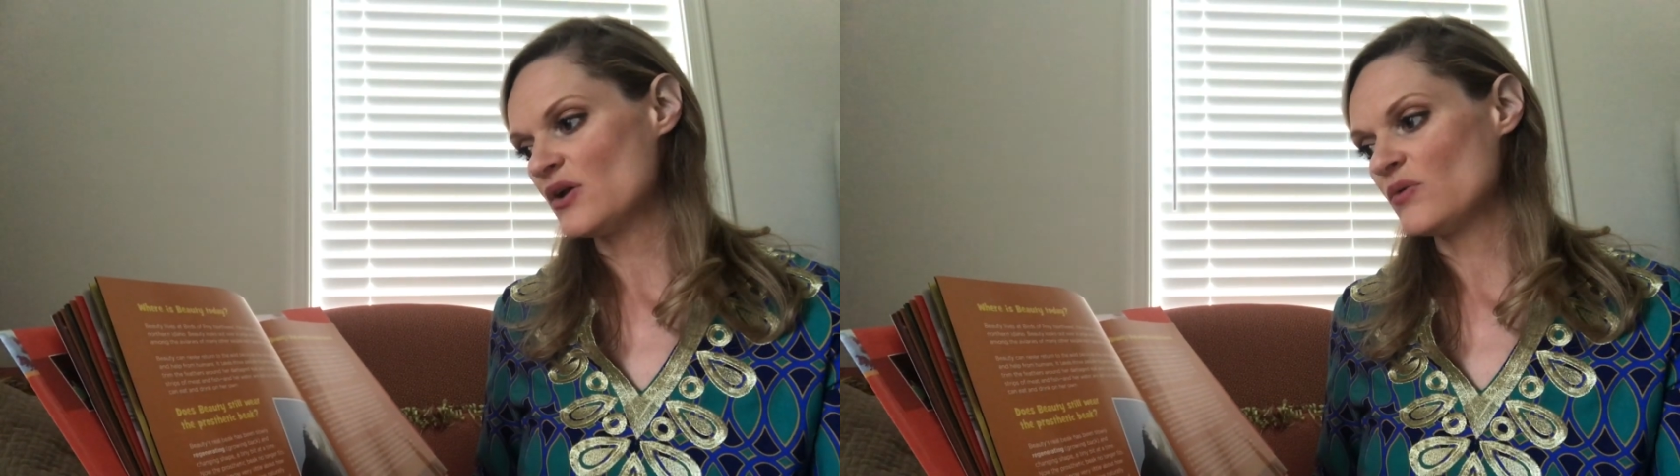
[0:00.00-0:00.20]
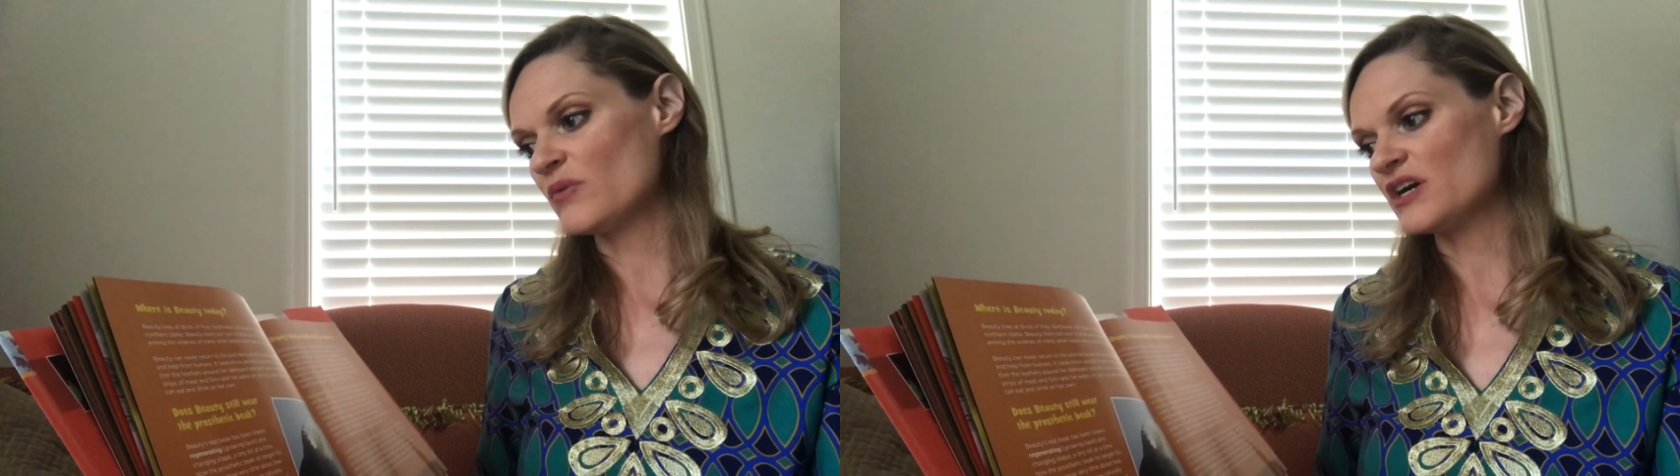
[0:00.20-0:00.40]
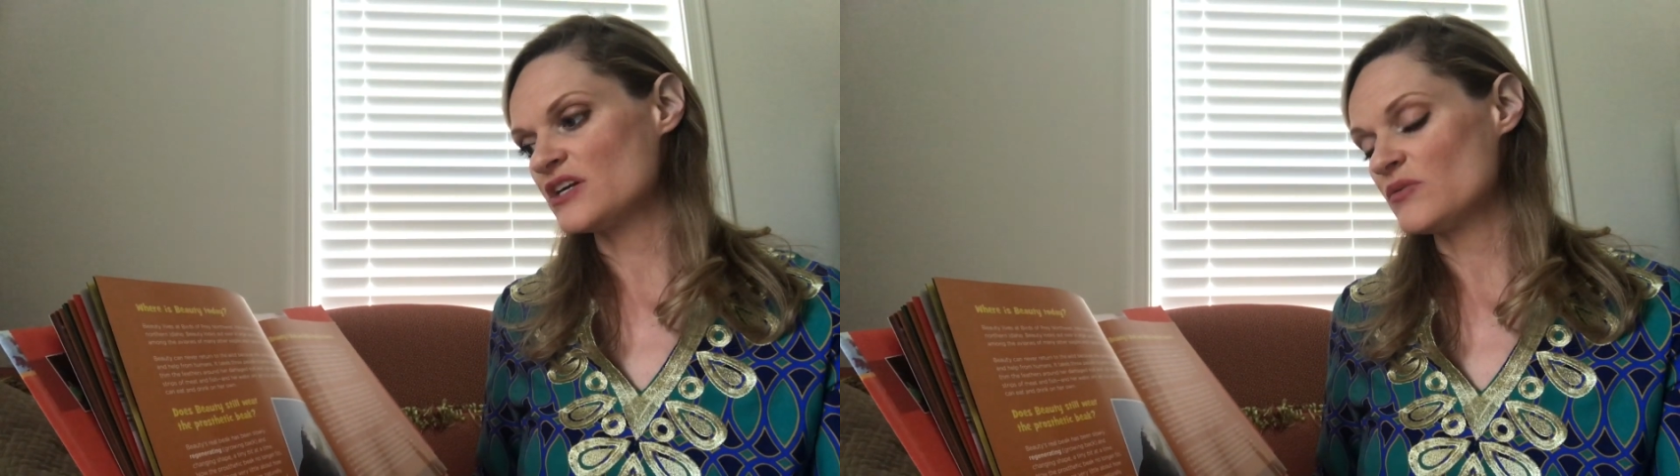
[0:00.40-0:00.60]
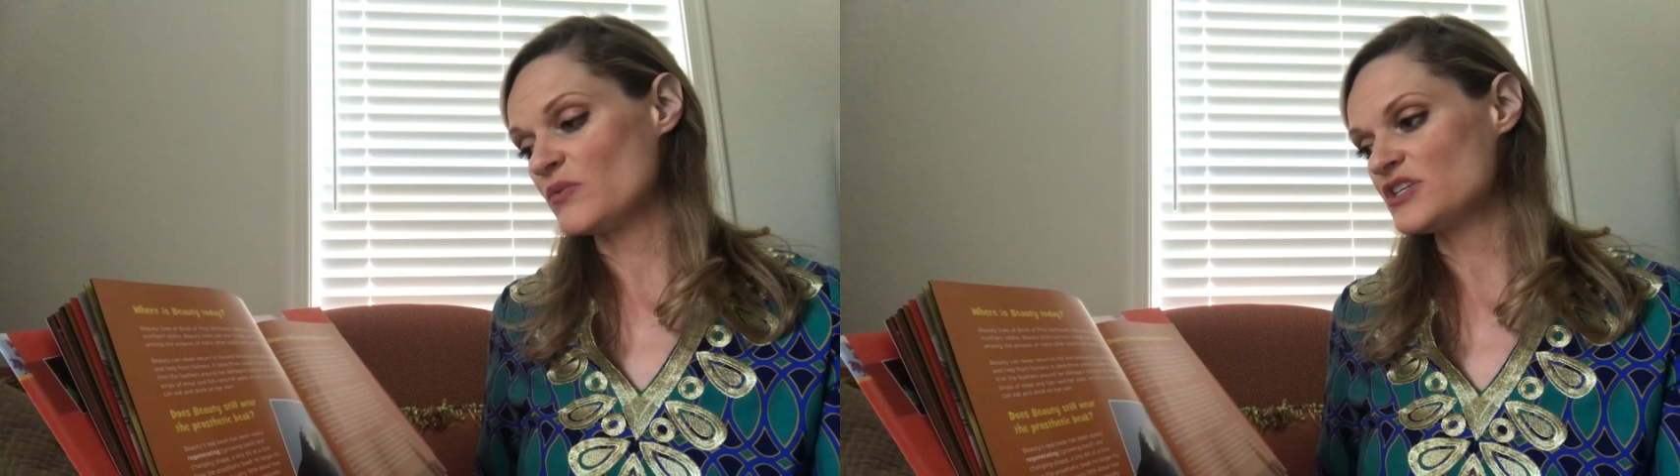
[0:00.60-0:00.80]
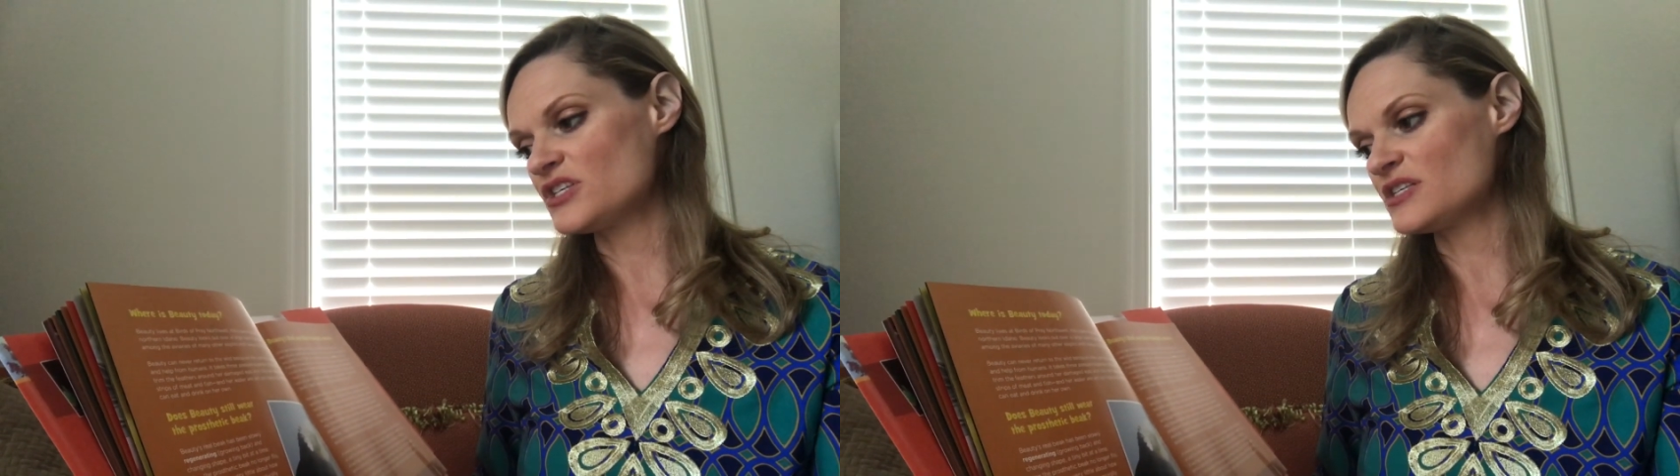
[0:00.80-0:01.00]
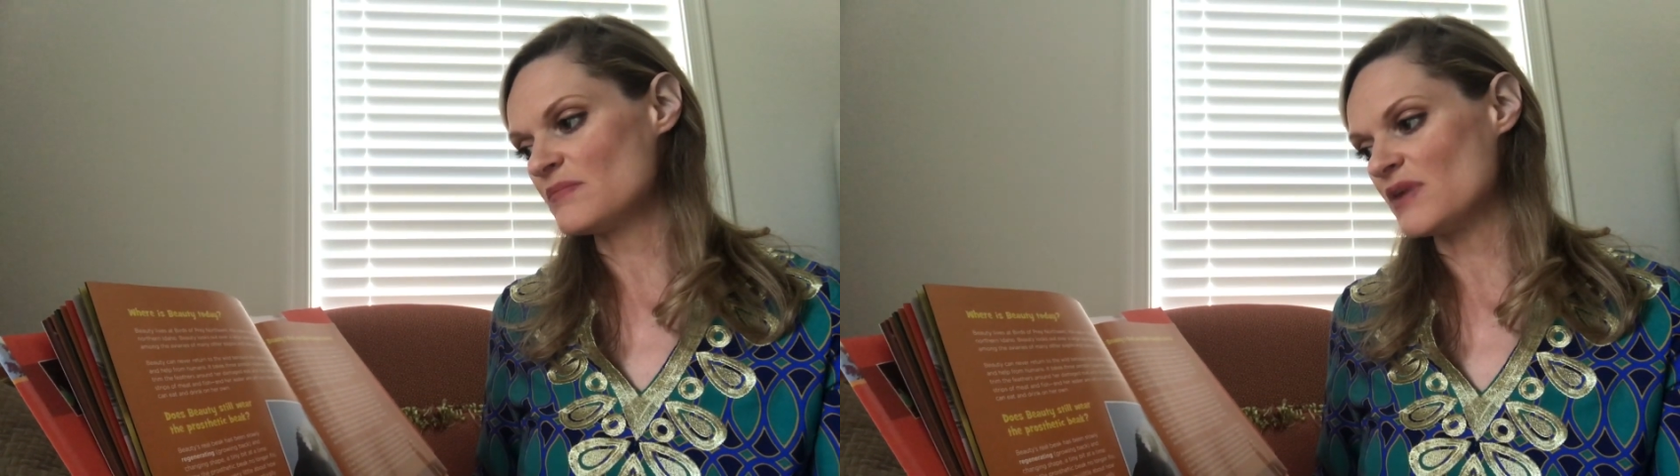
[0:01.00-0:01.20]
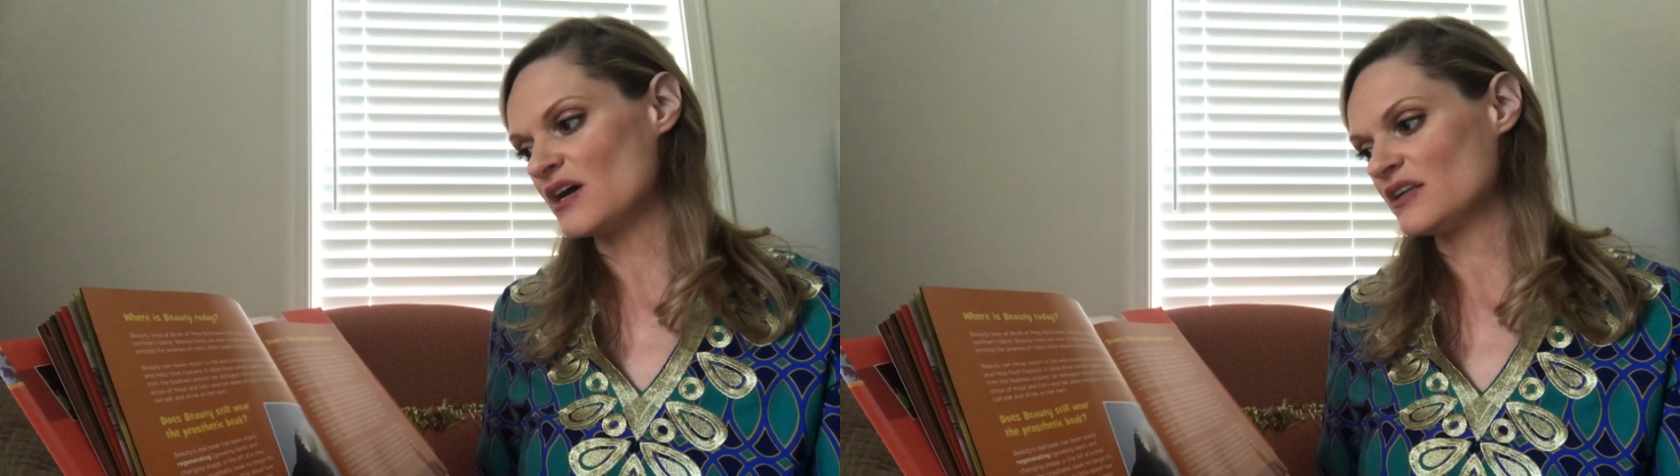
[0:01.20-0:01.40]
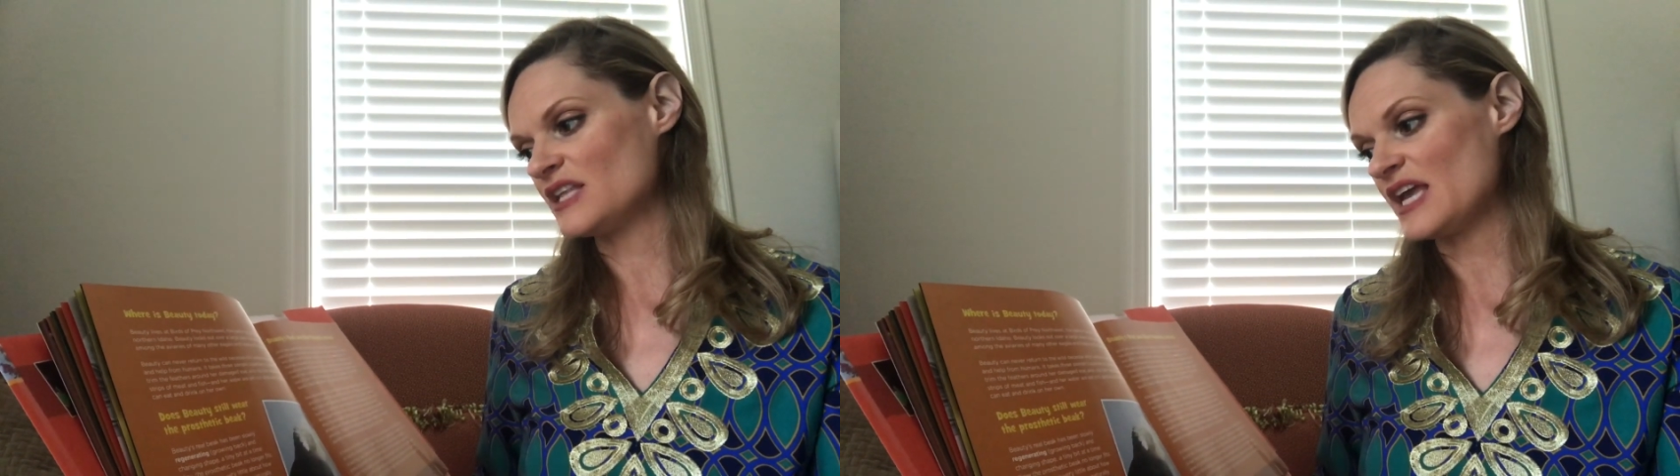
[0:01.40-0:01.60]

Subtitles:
which is among the